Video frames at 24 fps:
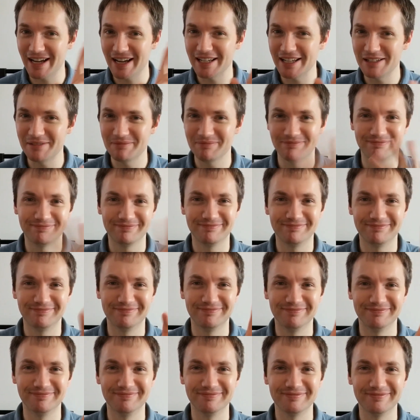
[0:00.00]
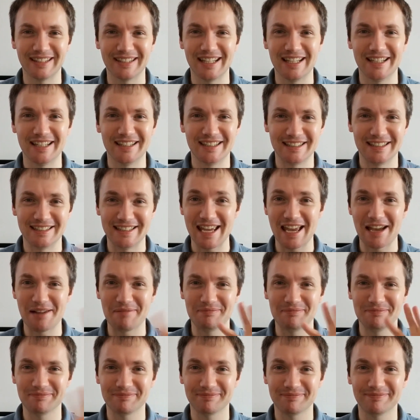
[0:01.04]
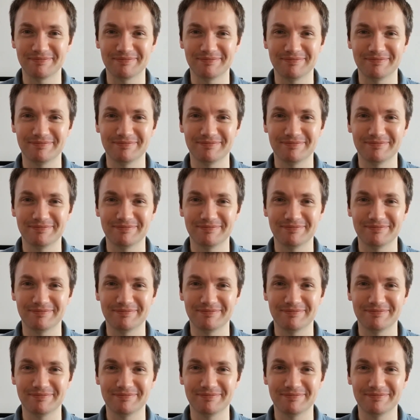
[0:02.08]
Bye. See ya.